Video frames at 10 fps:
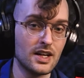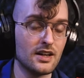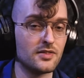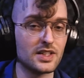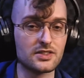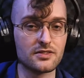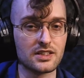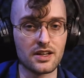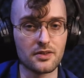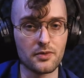eventually
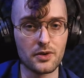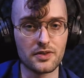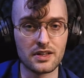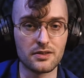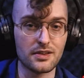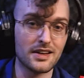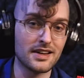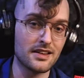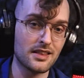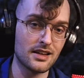down the road they don't get
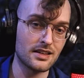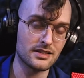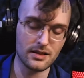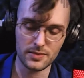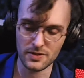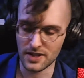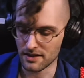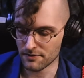anything except like